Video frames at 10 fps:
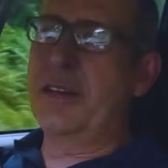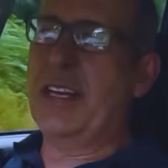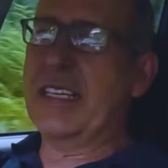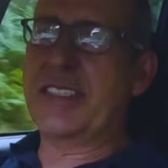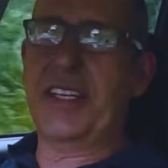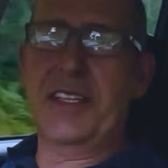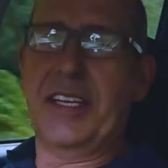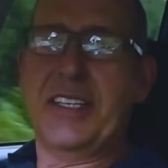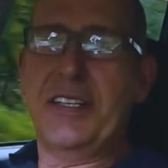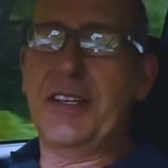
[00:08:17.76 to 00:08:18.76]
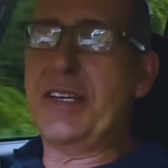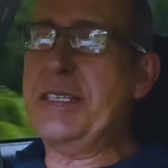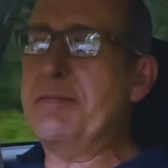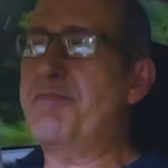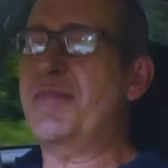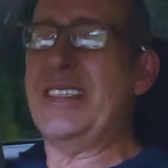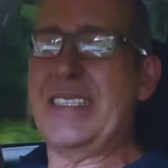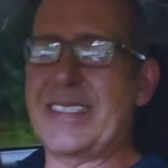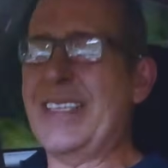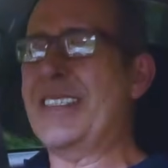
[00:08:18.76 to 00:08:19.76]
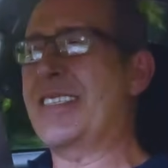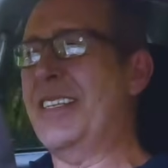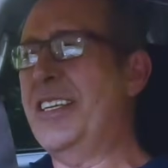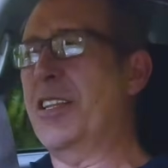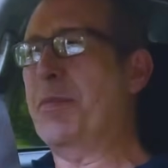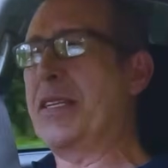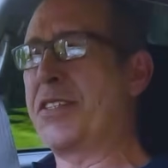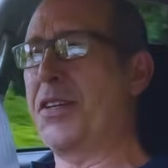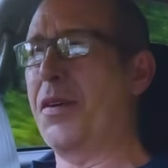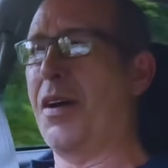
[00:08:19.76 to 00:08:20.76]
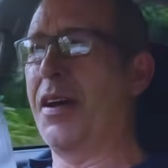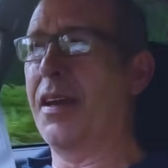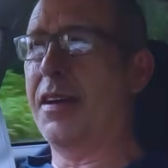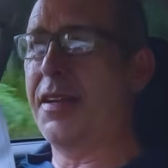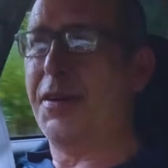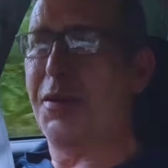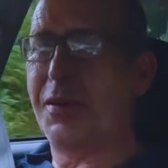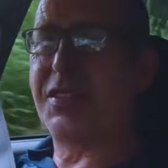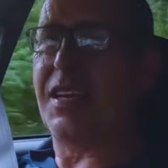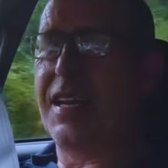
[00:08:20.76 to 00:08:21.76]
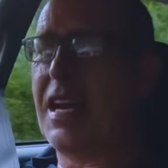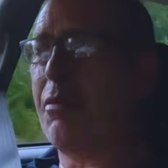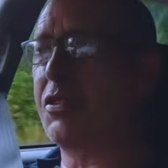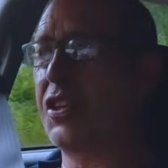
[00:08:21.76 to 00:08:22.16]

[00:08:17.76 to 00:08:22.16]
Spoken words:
Next thing that I didn't like, it sits a little bit too high. I know I was saying that was